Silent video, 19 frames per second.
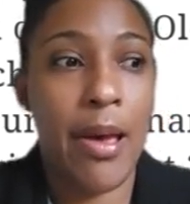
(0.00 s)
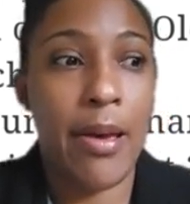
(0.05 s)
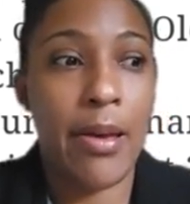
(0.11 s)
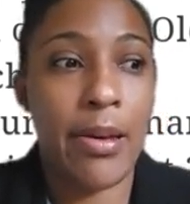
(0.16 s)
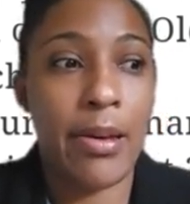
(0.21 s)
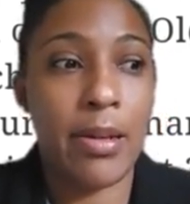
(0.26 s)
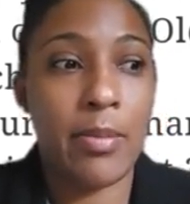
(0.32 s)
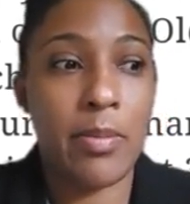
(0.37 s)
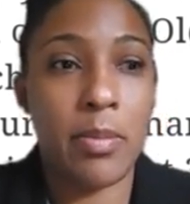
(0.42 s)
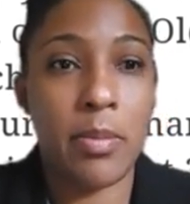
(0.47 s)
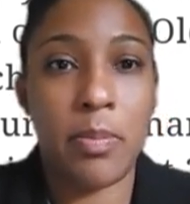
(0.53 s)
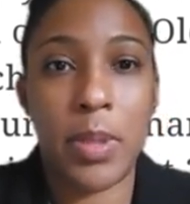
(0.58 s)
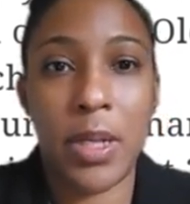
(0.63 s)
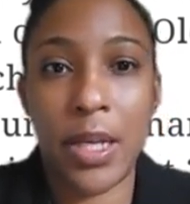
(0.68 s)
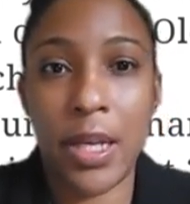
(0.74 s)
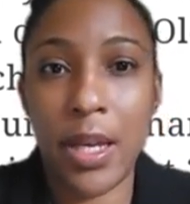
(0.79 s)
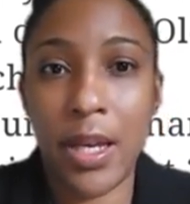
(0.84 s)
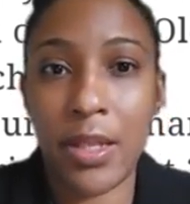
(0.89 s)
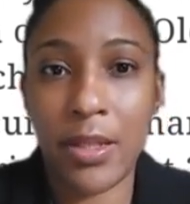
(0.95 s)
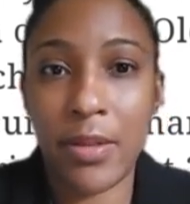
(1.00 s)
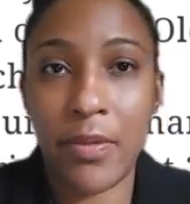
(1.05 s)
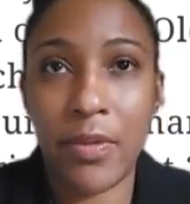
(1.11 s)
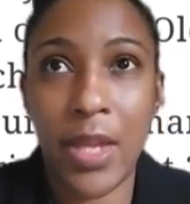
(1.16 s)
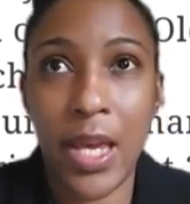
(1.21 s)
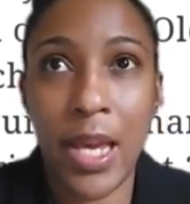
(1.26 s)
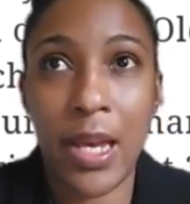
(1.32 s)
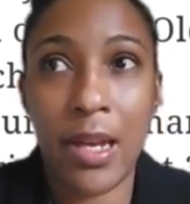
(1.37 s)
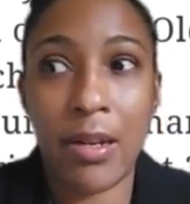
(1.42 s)
Because
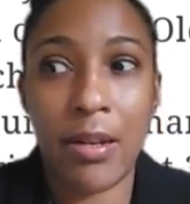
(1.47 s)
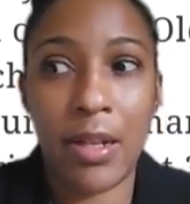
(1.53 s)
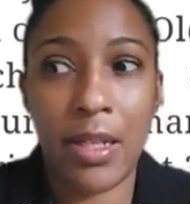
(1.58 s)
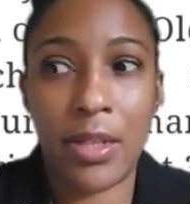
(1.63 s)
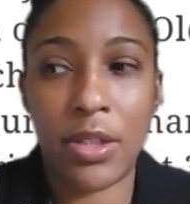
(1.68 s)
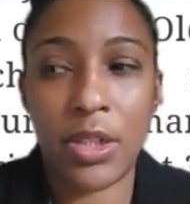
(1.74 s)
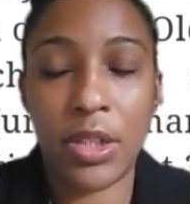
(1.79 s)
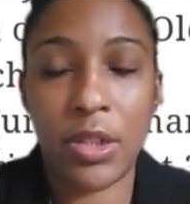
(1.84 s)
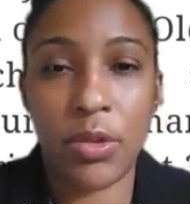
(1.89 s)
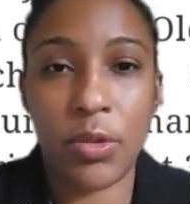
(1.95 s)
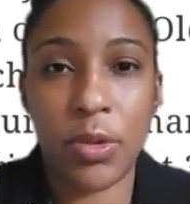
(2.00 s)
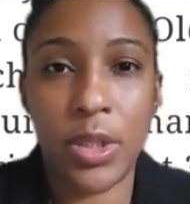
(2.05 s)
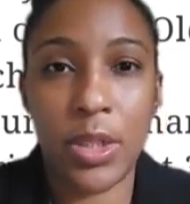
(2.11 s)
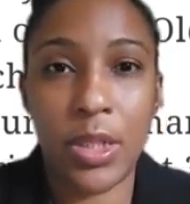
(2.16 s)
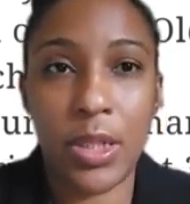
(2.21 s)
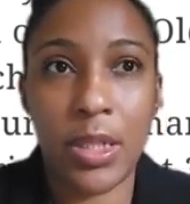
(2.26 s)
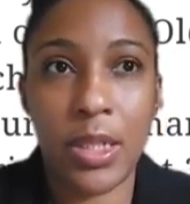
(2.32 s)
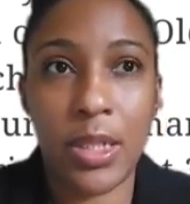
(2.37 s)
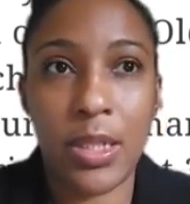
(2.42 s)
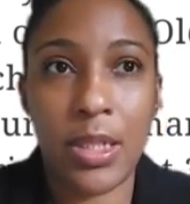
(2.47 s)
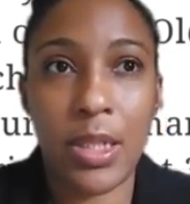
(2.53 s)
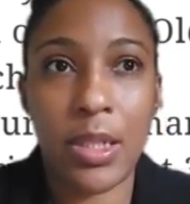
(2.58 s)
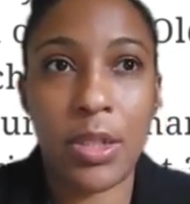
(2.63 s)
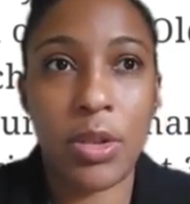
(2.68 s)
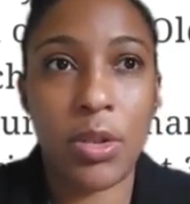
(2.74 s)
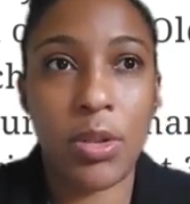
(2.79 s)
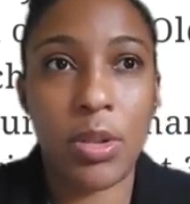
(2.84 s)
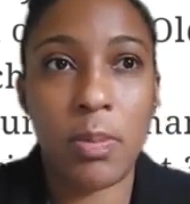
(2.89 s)
of that, it's just going to
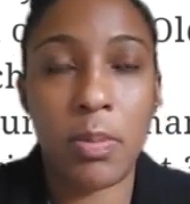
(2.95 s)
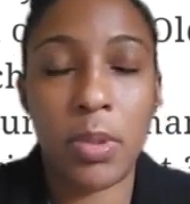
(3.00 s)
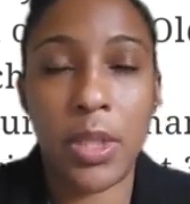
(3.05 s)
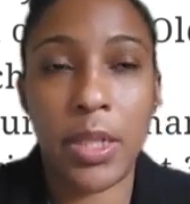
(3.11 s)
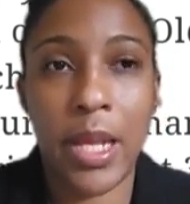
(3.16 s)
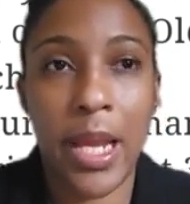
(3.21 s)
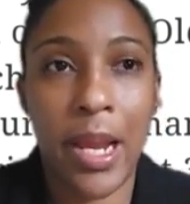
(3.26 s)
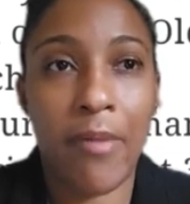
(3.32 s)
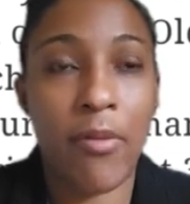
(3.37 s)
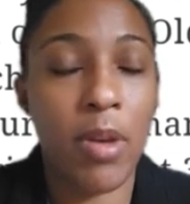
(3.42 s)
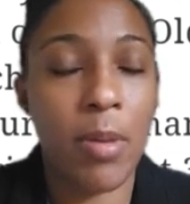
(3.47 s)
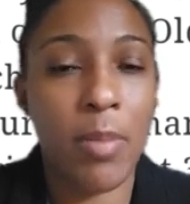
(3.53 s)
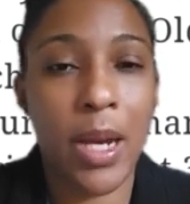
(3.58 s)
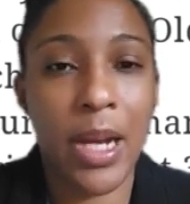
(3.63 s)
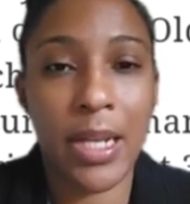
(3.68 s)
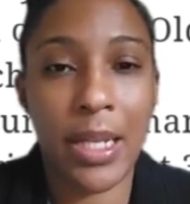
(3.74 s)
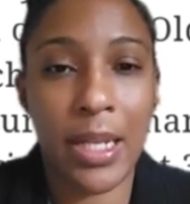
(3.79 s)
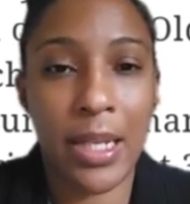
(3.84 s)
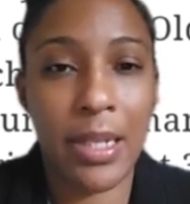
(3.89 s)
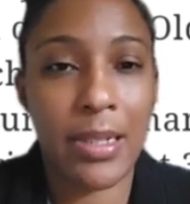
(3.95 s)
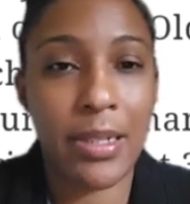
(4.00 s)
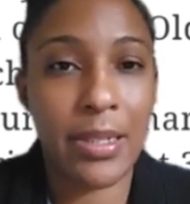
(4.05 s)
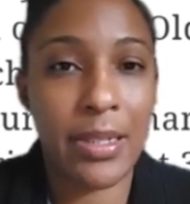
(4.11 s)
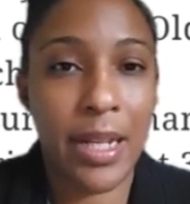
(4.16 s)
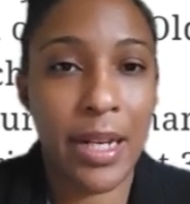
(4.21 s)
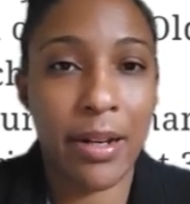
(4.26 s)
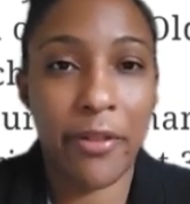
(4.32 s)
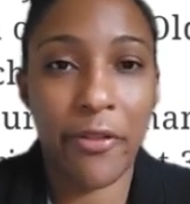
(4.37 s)
continue to put everybody in
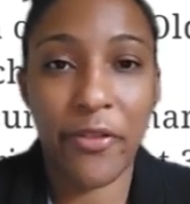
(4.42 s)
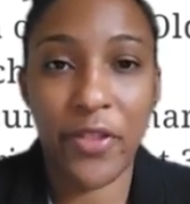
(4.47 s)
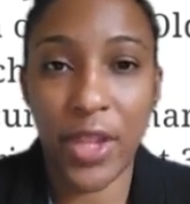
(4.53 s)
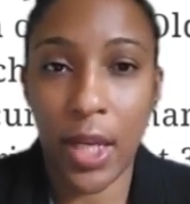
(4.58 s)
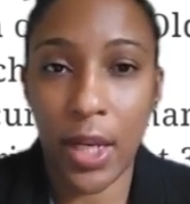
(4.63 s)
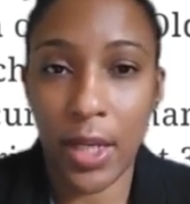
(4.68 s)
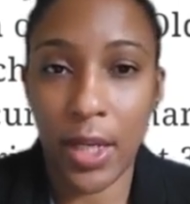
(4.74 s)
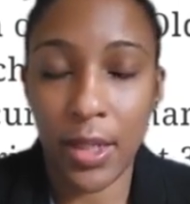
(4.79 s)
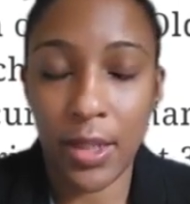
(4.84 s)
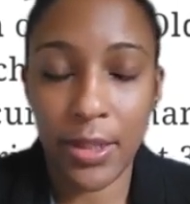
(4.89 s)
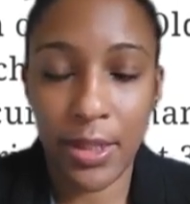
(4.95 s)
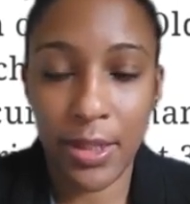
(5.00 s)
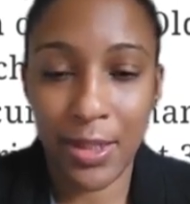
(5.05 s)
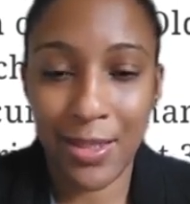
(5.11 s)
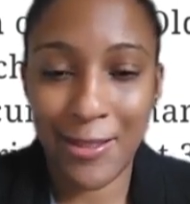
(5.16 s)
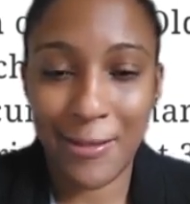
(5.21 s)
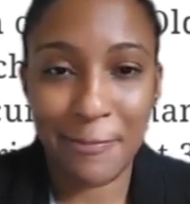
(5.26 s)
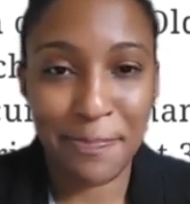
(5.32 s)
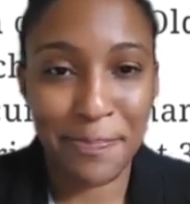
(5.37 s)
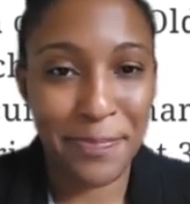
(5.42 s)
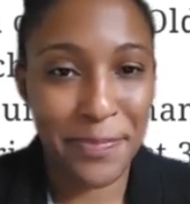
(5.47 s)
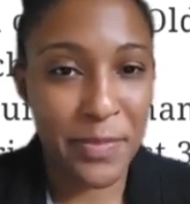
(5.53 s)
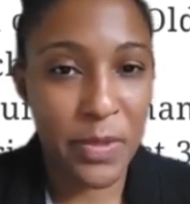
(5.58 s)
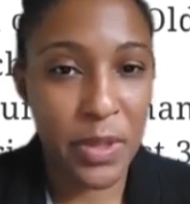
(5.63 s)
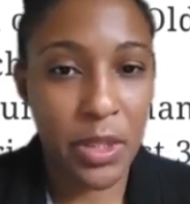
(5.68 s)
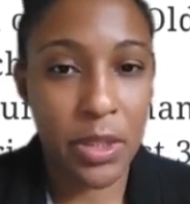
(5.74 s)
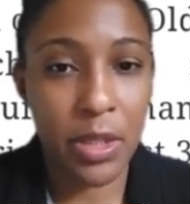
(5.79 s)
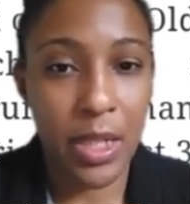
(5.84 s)
a state of flux.
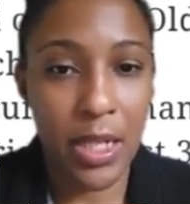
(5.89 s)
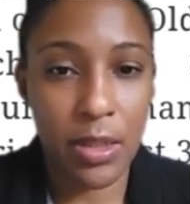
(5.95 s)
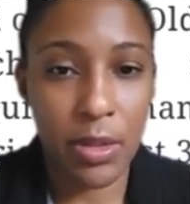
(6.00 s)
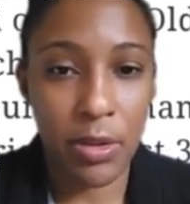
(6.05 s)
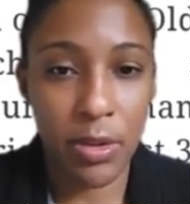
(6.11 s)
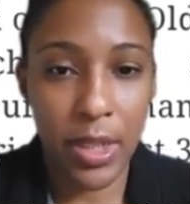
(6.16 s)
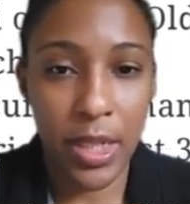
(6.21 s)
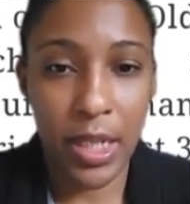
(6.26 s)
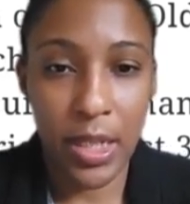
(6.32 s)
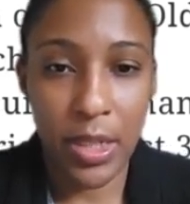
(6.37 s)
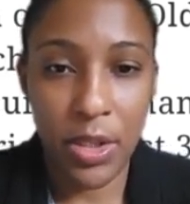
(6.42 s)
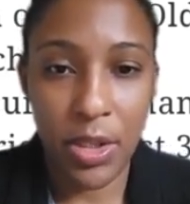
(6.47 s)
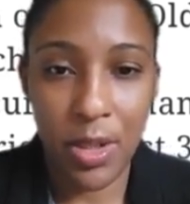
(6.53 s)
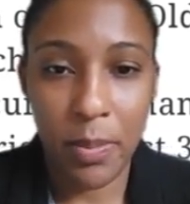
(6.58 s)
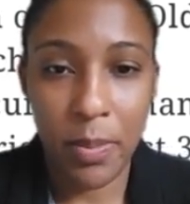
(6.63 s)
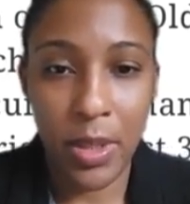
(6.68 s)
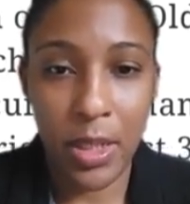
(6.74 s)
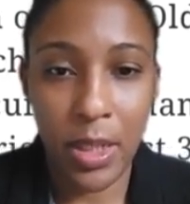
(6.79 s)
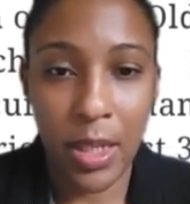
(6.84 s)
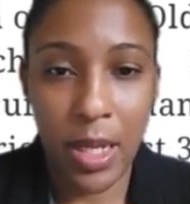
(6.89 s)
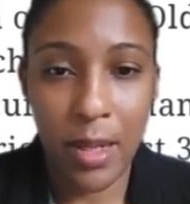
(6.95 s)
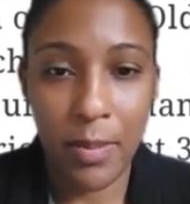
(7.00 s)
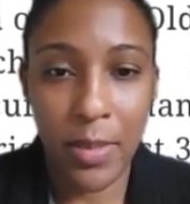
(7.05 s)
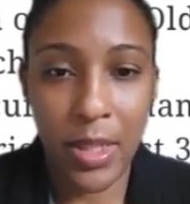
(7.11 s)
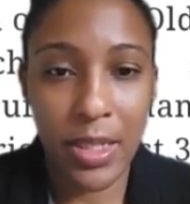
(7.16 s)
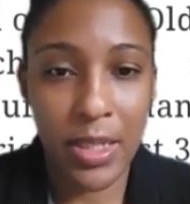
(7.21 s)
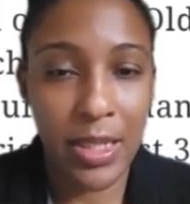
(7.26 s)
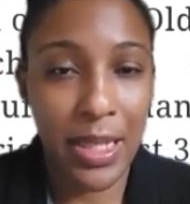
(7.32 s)
You guys go ahead and jump in the
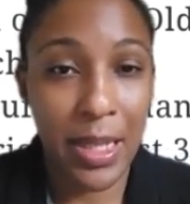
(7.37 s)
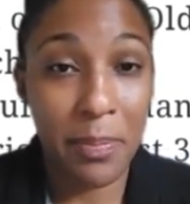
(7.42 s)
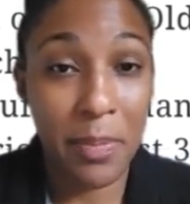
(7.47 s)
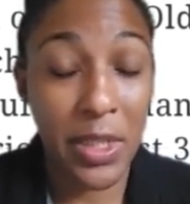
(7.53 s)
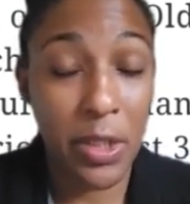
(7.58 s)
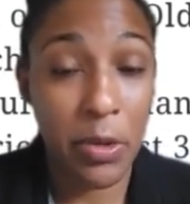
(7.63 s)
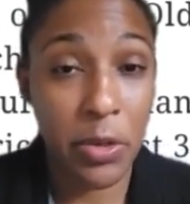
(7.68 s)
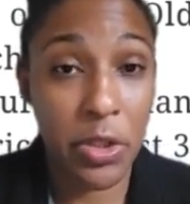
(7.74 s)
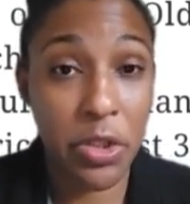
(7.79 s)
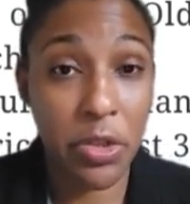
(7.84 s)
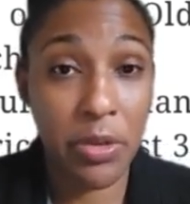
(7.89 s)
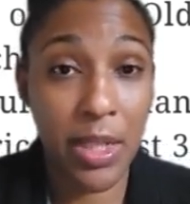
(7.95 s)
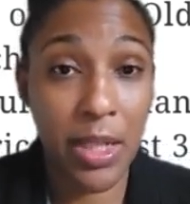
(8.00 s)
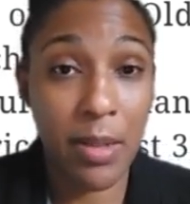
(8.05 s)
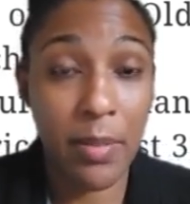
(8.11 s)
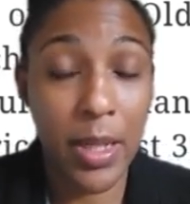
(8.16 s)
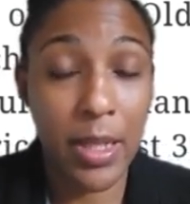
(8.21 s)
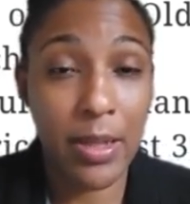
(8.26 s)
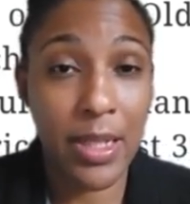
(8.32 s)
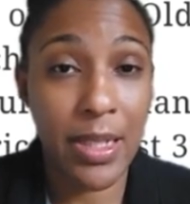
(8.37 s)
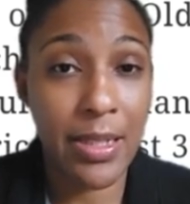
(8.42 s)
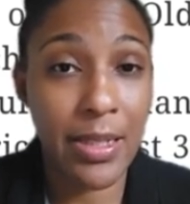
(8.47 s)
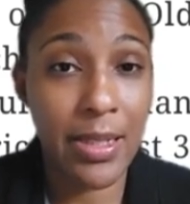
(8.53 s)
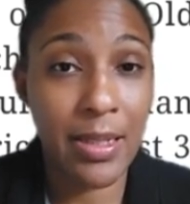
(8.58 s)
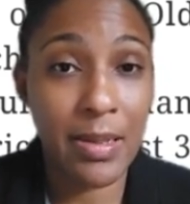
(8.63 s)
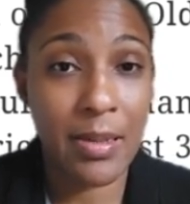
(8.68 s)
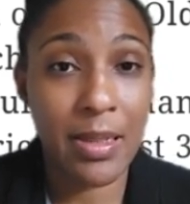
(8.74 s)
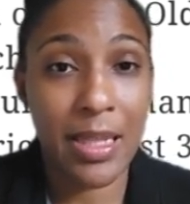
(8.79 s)
comments and let me know what you think about
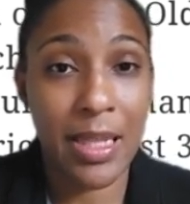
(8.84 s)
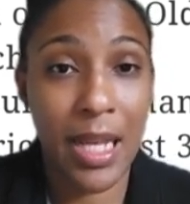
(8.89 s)
this.